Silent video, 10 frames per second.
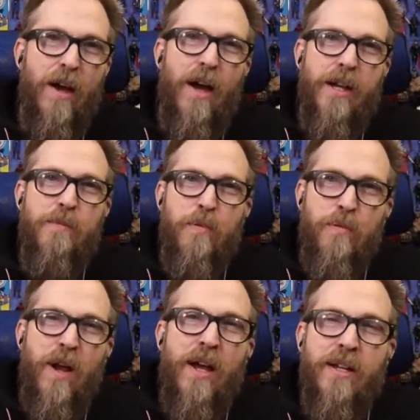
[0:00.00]
I could
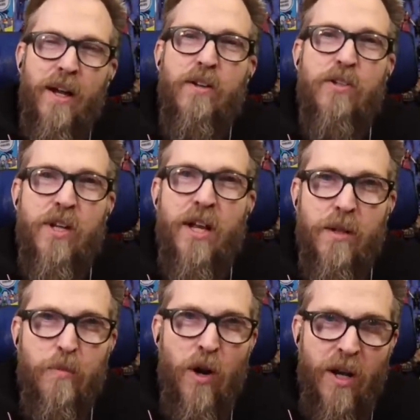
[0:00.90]
I can
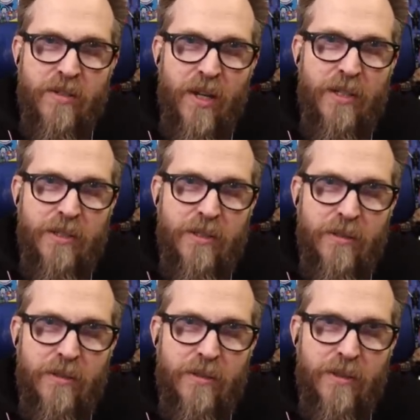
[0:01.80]
understand the process
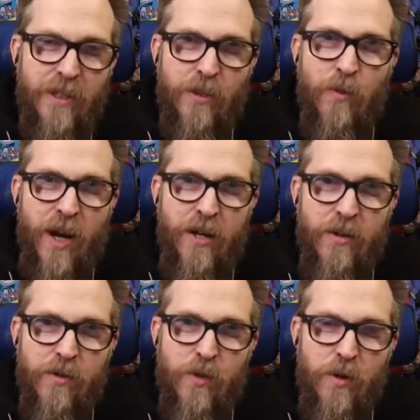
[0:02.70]
in the
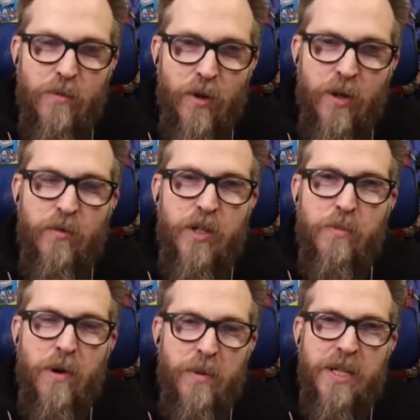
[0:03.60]
writers room going we
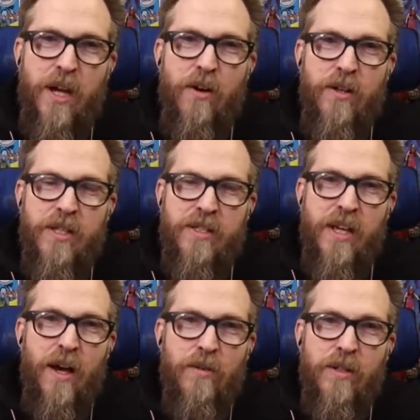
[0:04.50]
should probably carry this
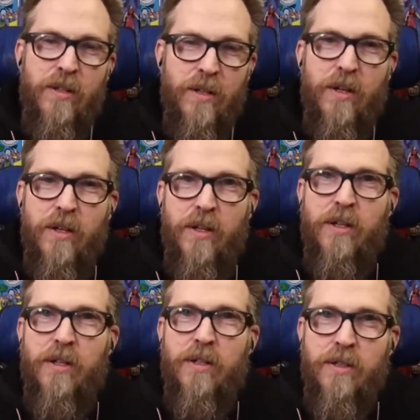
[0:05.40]
out
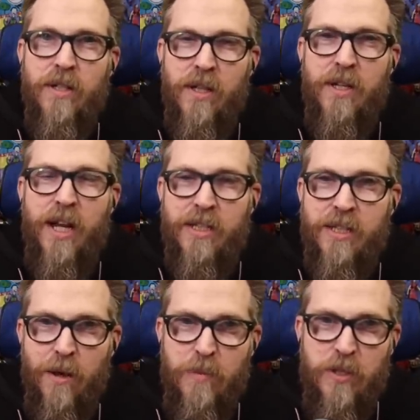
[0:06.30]
to the
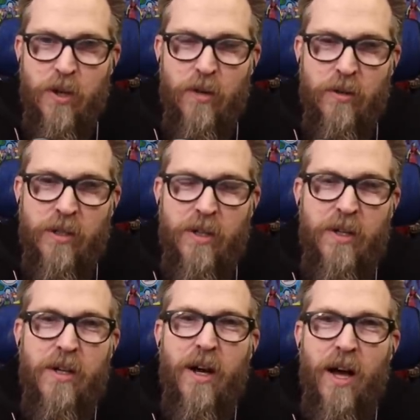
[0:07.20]
next episode.
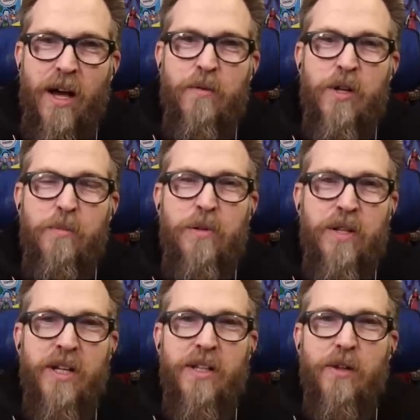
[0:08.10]
I would have
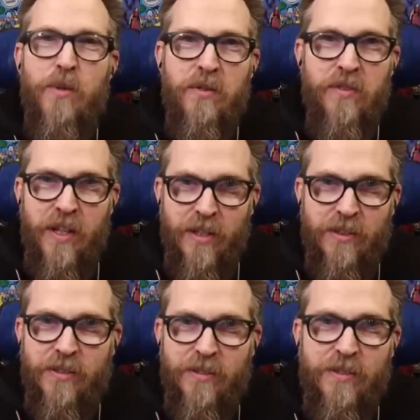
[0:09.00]
put in the
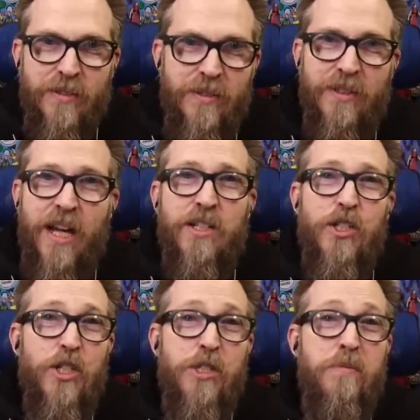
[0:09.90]
reveal. That's
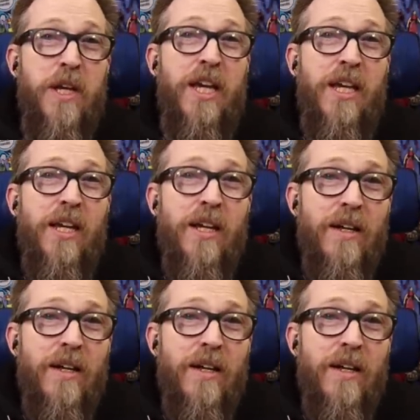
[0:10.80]
just me.